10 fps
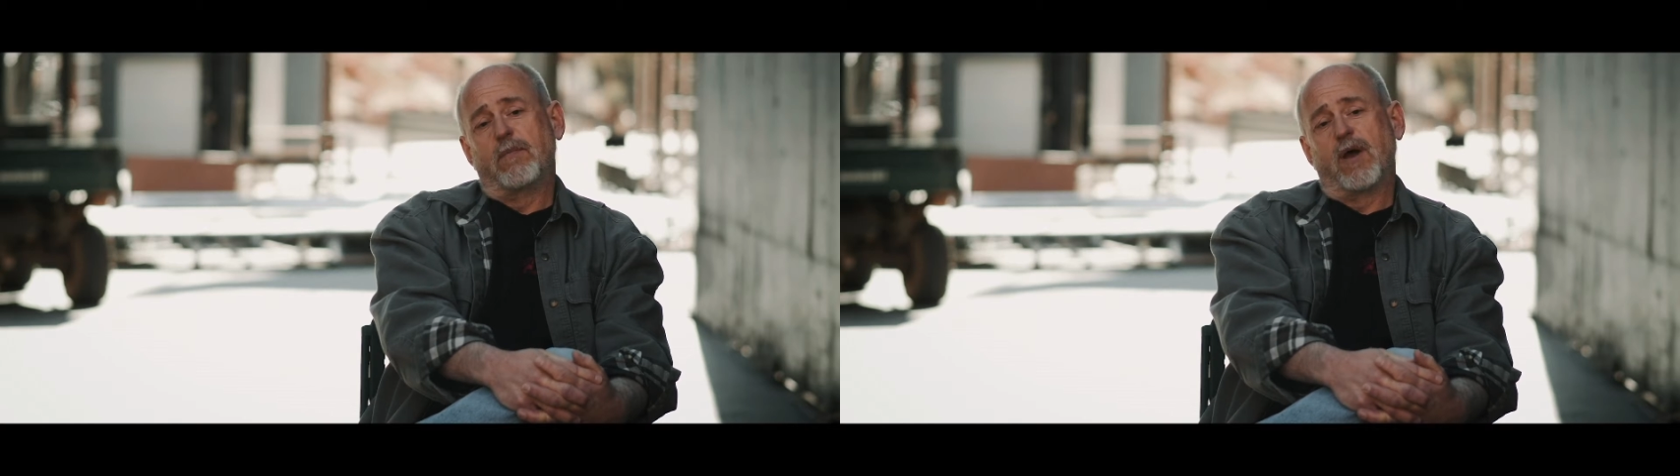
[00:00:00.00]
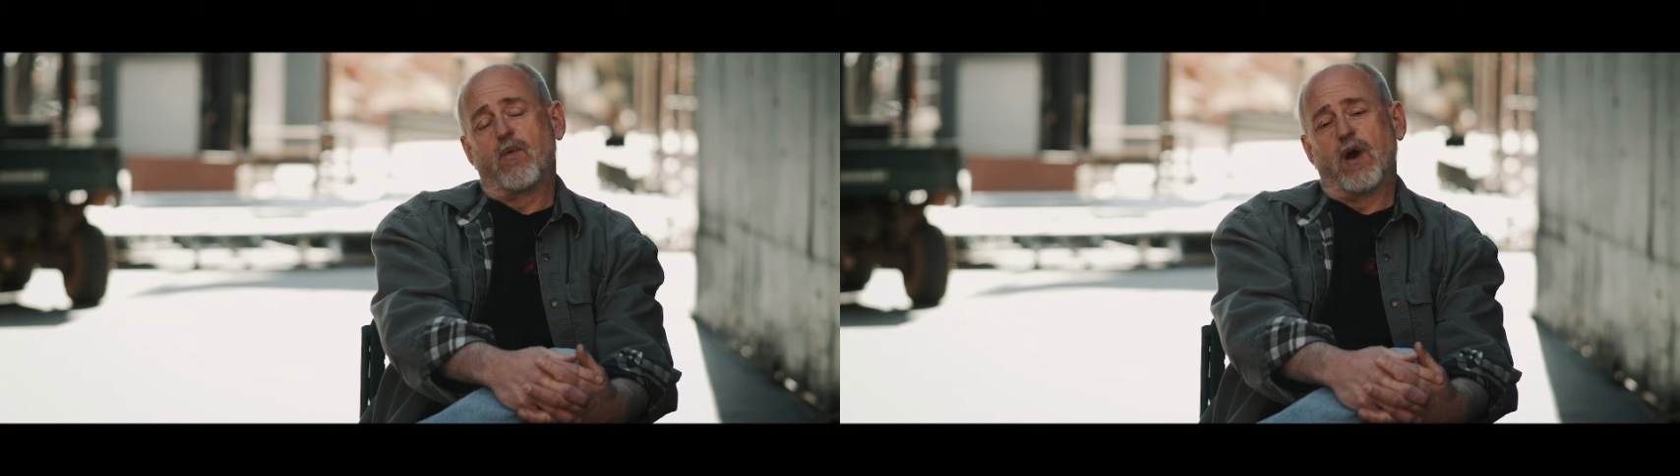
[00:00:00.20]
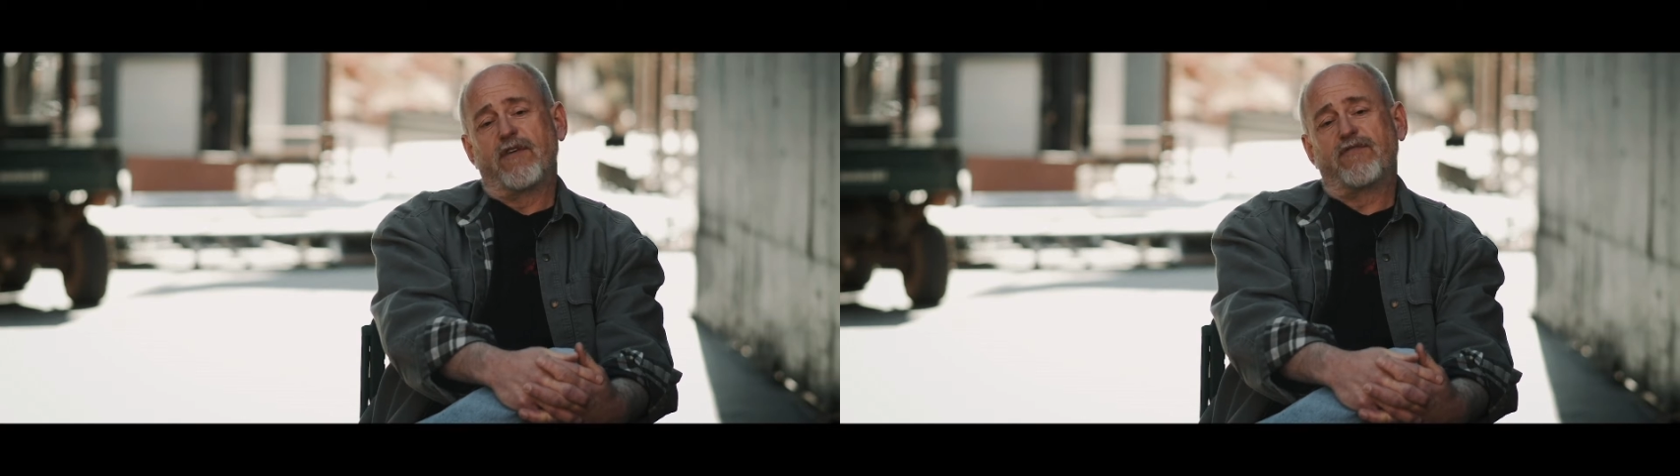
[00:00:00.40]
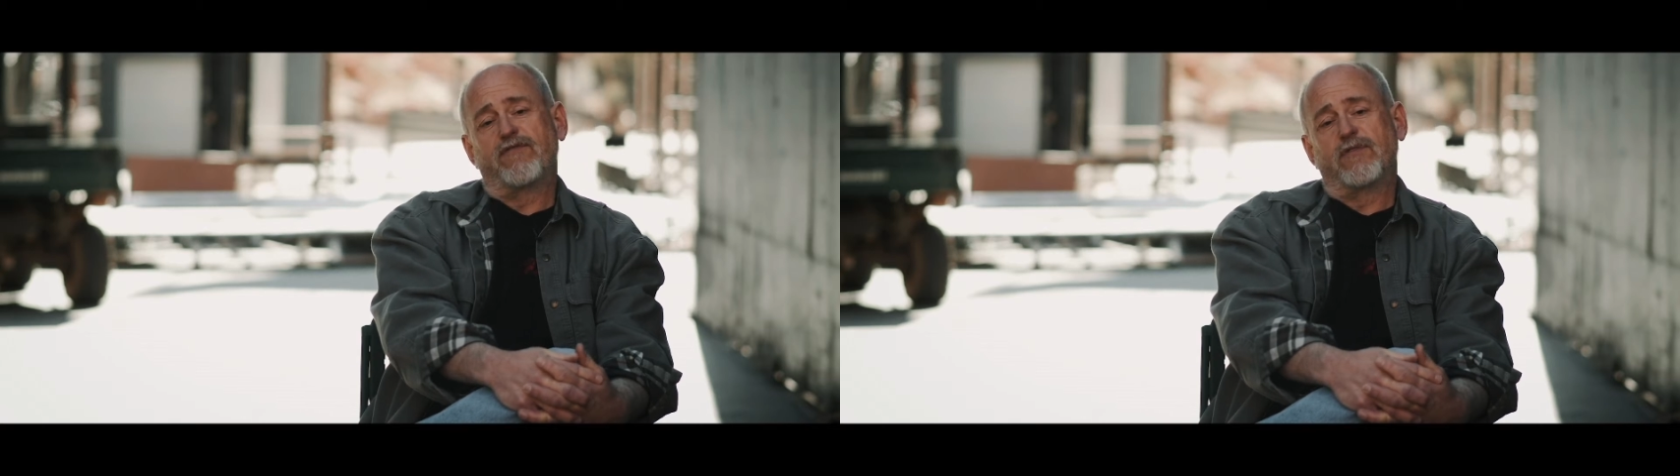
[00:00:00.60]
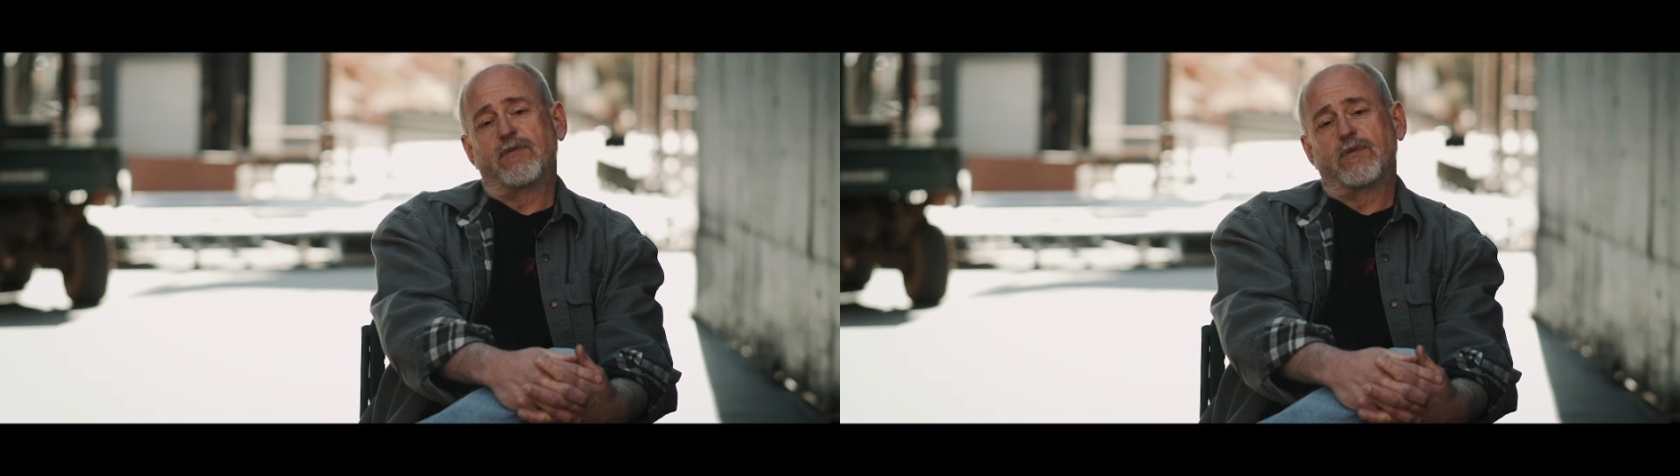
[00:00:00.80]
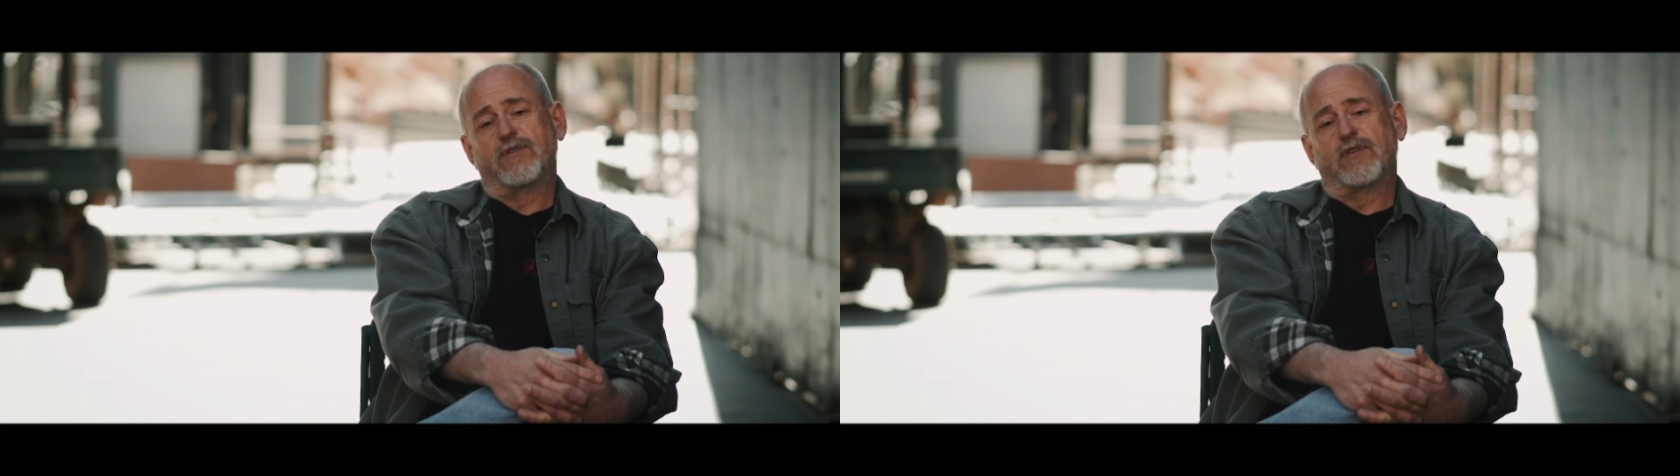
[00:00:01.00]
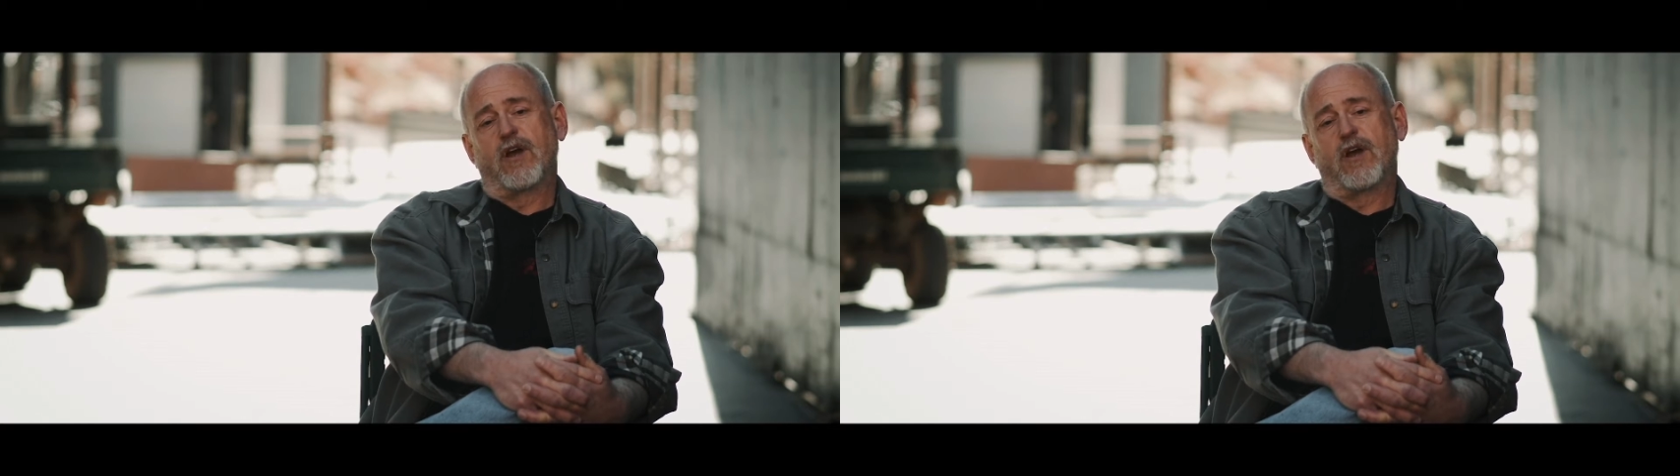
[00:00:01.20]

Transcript: My wife was the